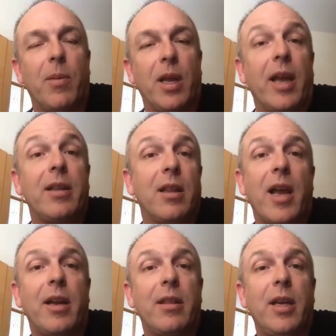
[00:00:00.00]
I like the
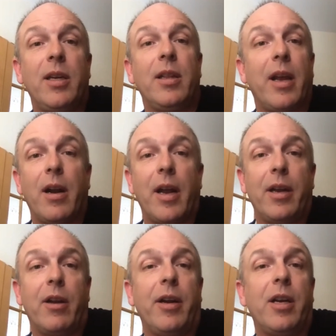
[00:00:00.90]
line of thinking there. I
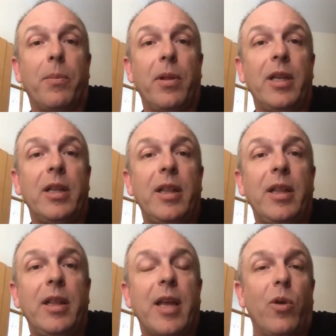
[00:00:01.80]
agree completely
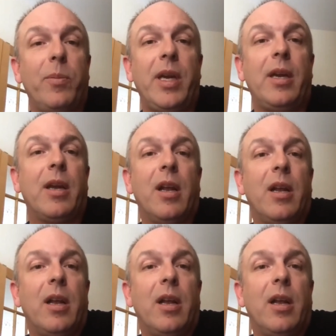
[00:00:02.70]
that it would be